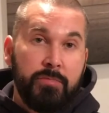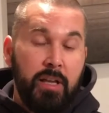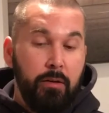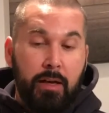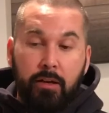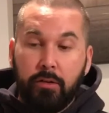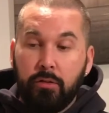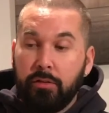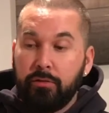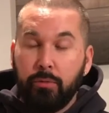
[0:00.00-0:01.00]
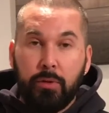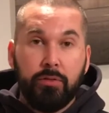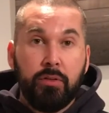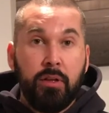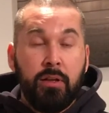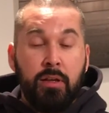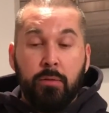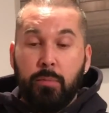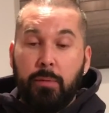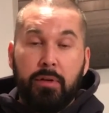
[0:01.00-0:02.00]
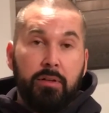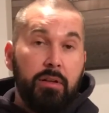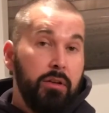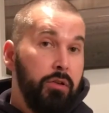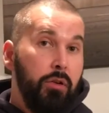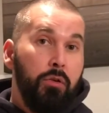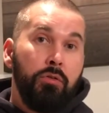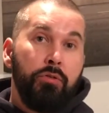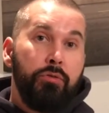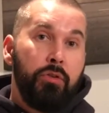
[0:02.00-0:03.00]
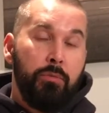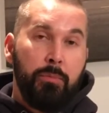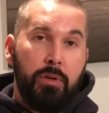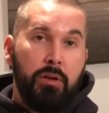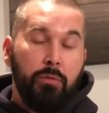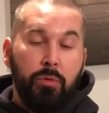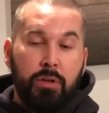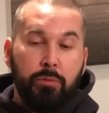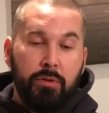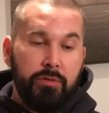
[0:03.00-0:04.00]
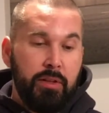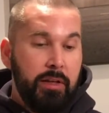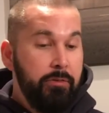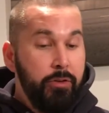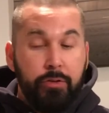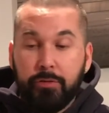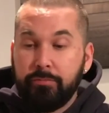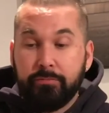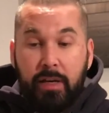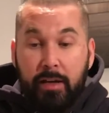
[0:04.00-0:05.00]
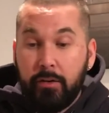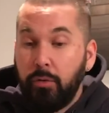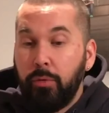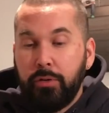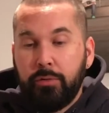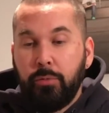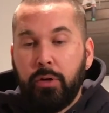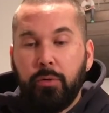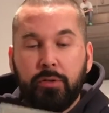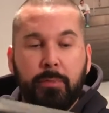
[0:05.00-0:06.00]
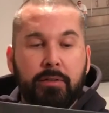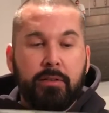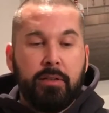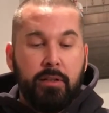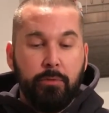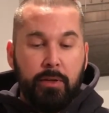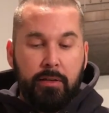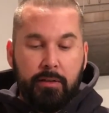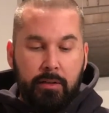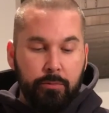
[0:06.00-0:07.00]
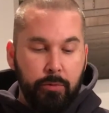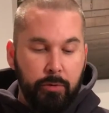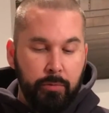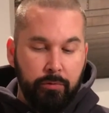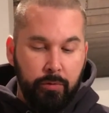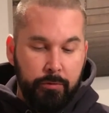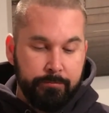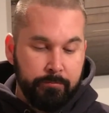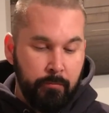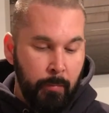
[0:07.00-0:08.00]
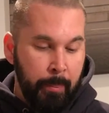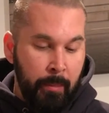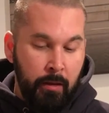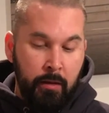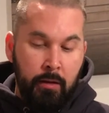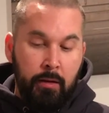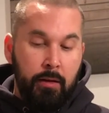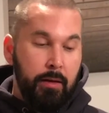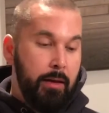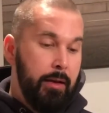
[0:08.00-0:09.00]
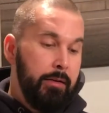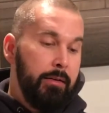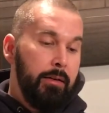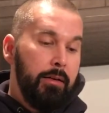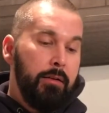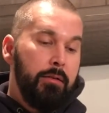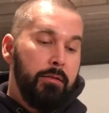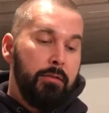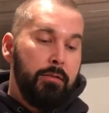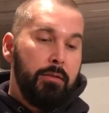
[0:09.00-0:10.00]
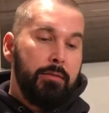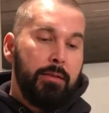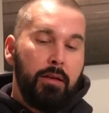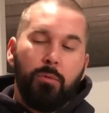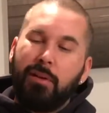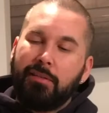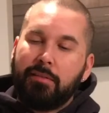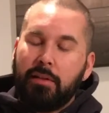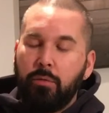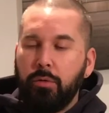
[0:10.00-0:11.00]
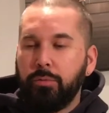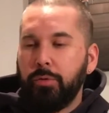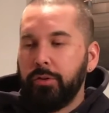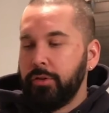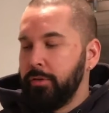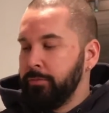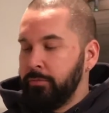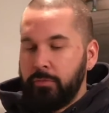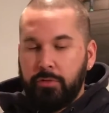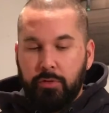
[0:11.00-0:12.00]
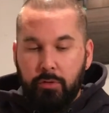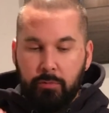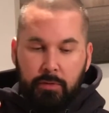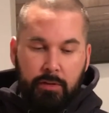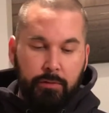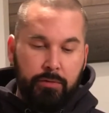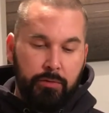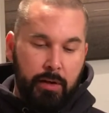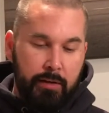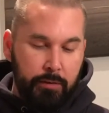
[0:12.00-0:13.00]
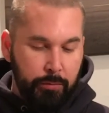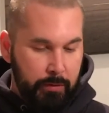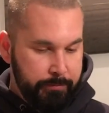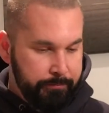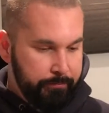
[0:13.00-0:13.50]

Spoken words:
now. I don't know if it was maybe the cold from when it was delivered, or I don't know what it was, but it really didn't work before, and the second one still won't work. So let's try this one.